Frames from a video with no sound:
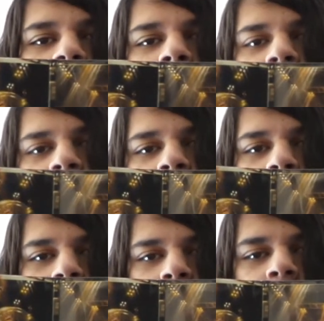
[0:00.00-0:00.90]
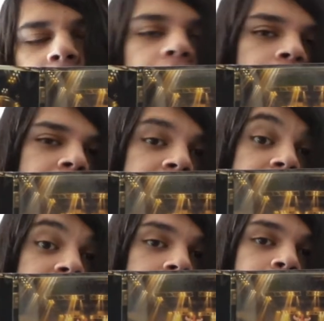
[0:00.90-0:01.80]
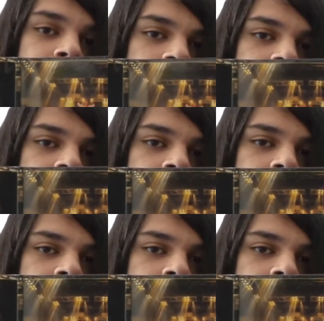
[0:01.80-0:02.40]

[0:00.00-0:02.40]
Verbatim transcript: of it with really cool pictures of the band.